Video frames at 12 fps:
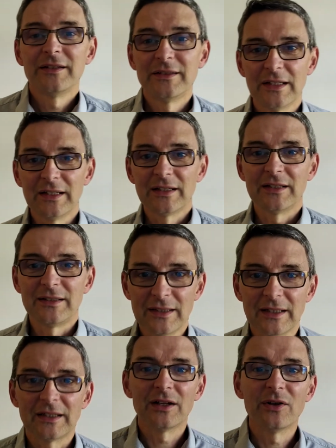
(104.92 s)
tika
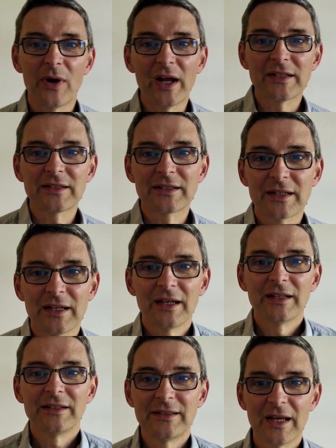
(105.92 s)
tika, rest,
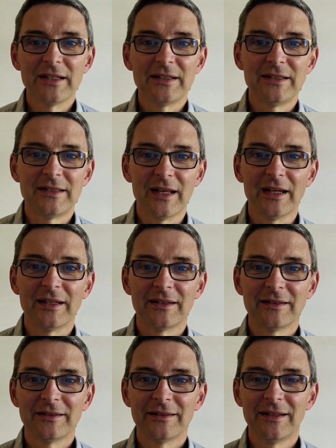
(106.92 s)
tay tay.
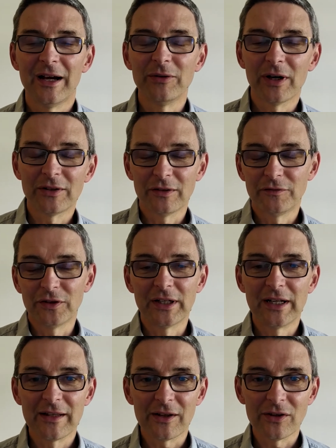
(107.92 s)
Now I don't know if you
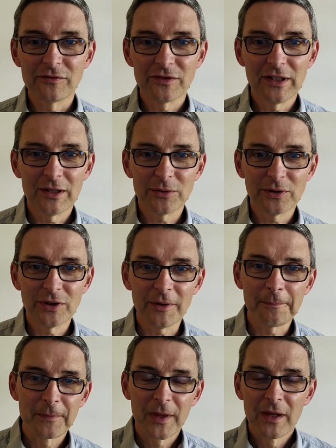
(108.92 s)
can hear that on the video or
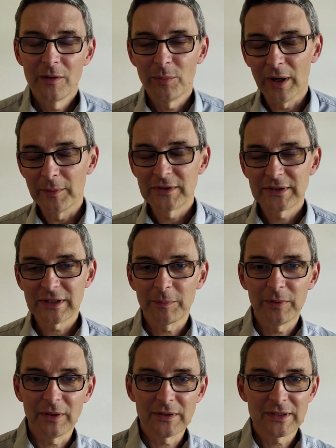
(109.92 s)
not, but I'm
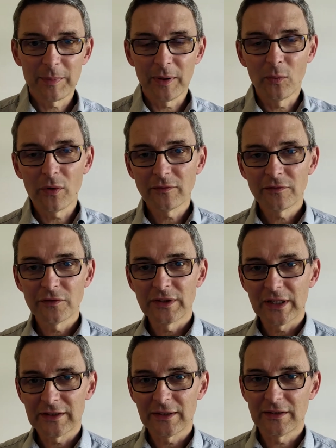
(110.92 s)
stepping 1 foot
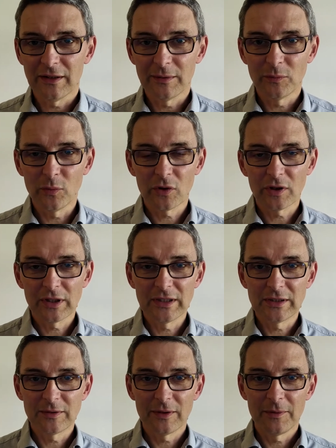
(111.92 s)
at a time, one on
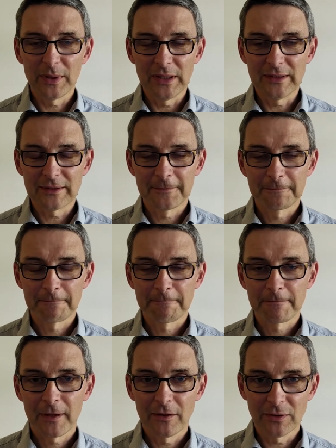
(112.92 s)
each beat.
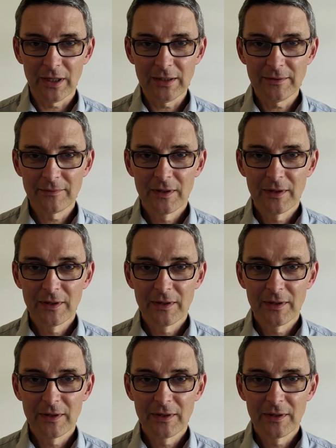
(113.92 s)
Okay.